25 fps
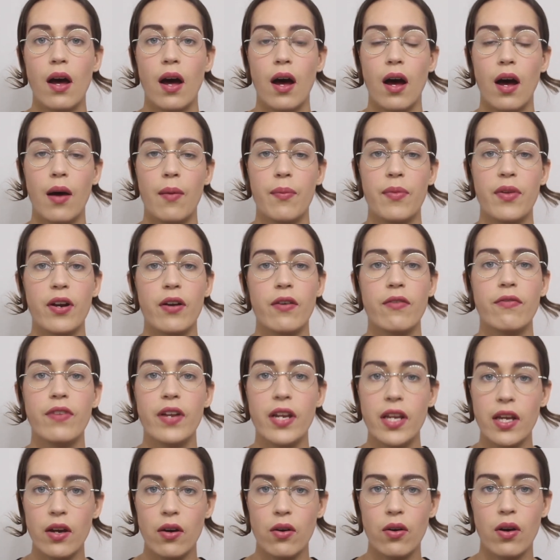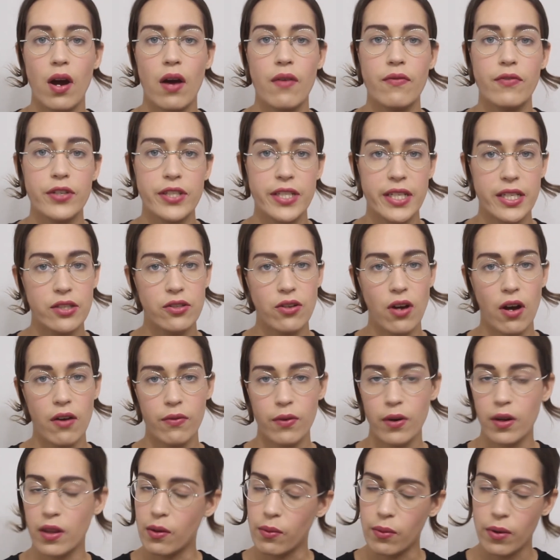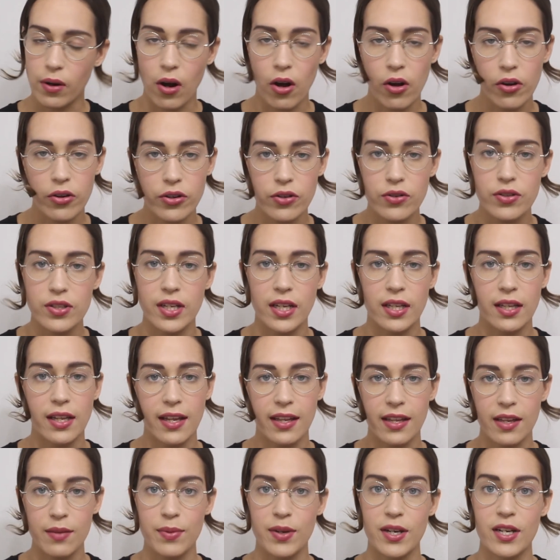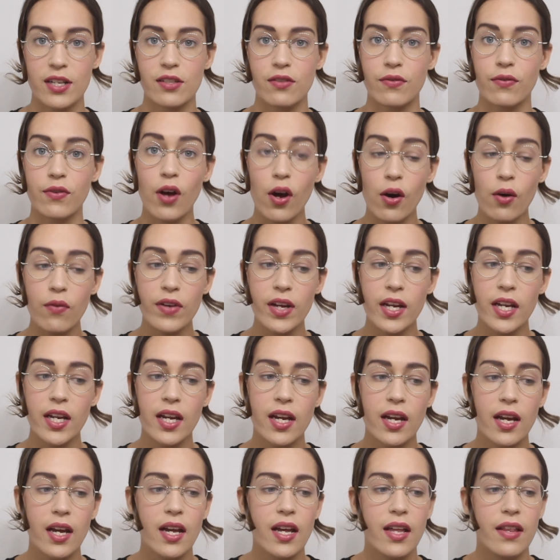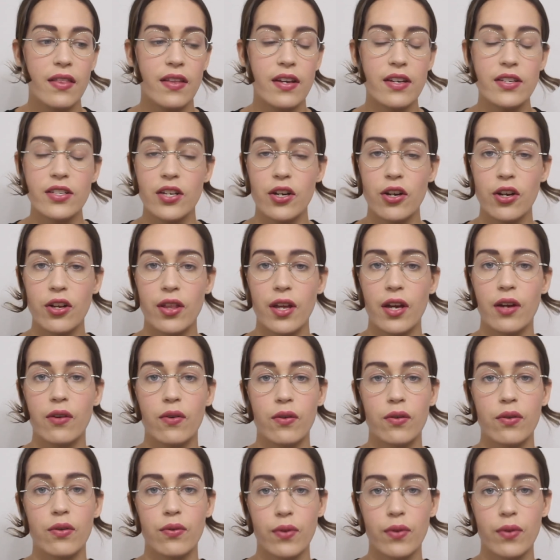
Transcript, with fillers: Um, they're a video conferencing software that we're all using lately because of COVID. This year they grew